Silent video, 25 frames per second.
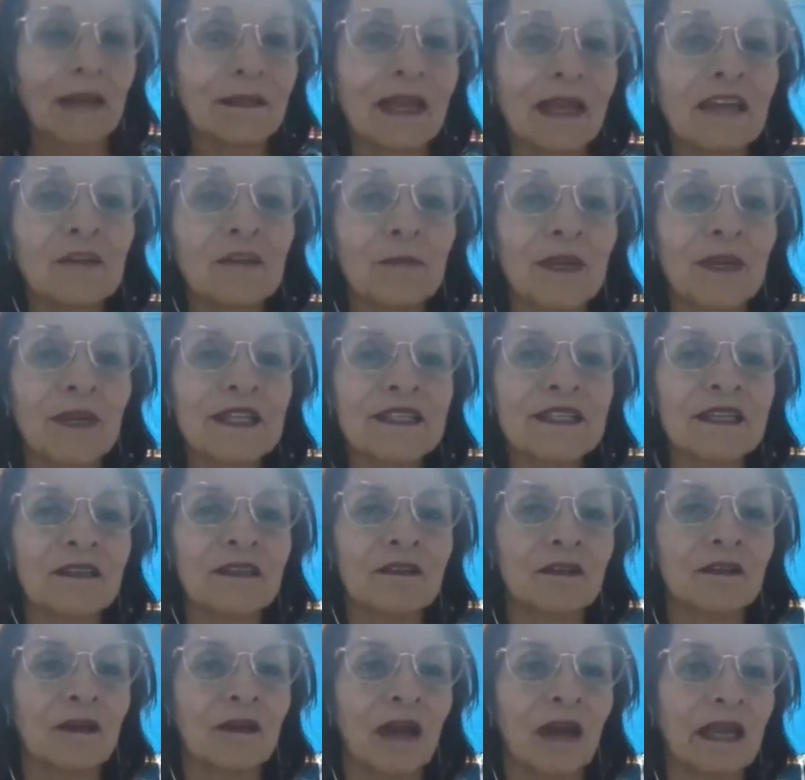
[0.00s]
That's better.
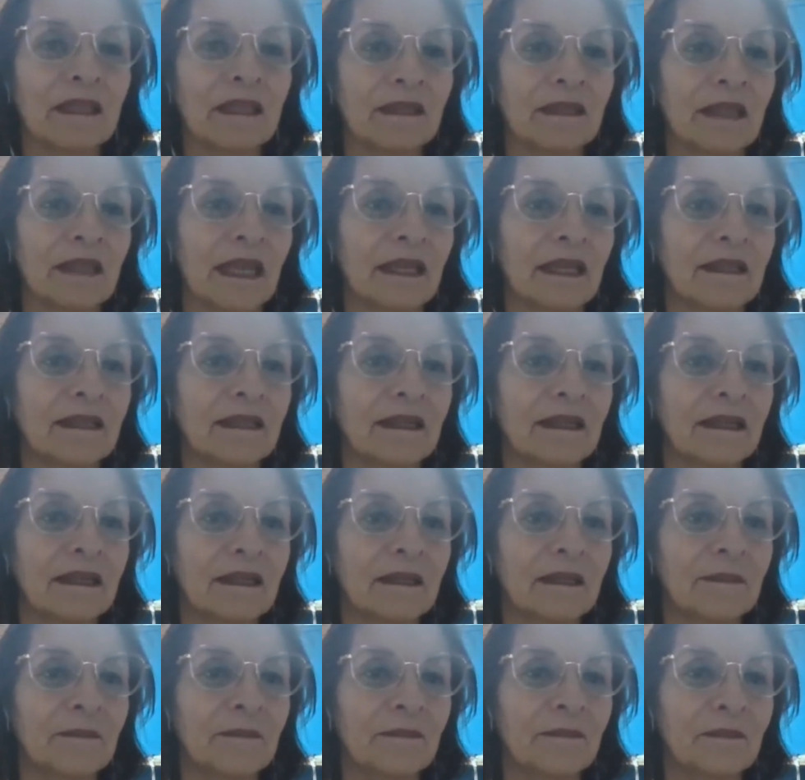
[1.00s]
So I take
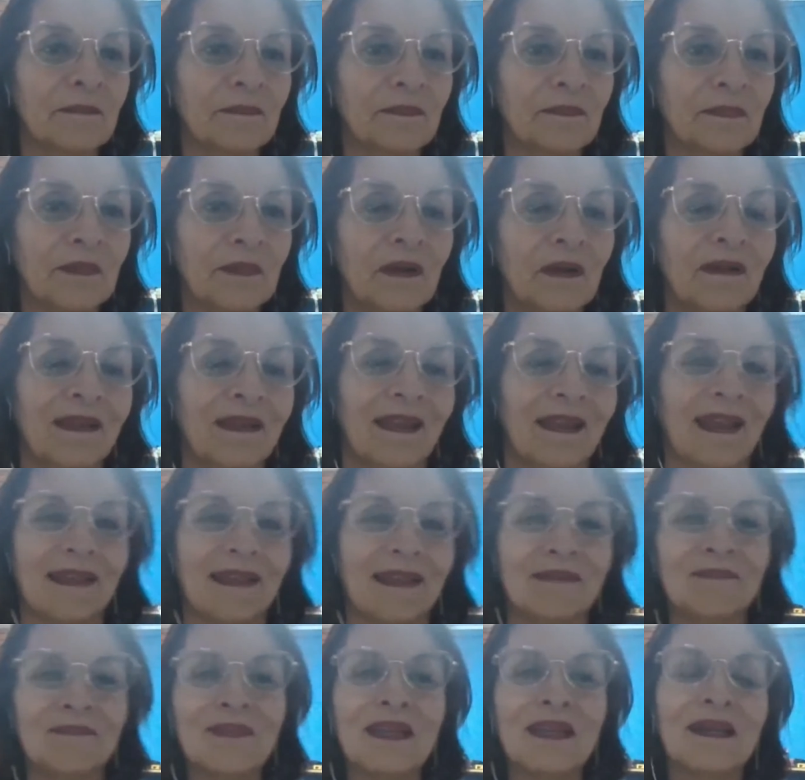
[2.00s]
the okay.